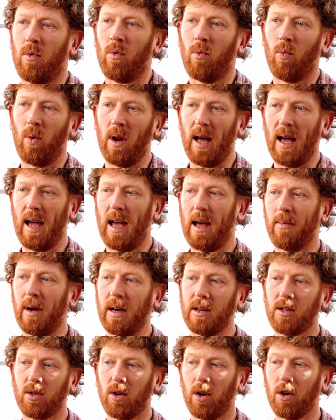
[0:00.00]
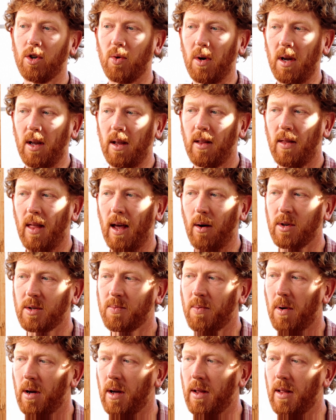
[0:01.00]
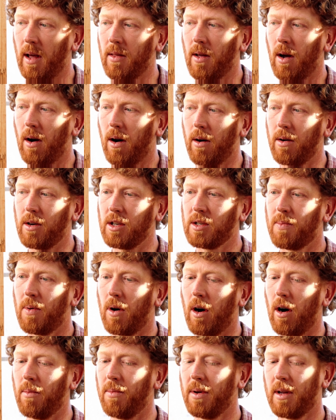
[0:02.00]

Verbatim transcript: when I had my surgery, that was probably like the hardest part,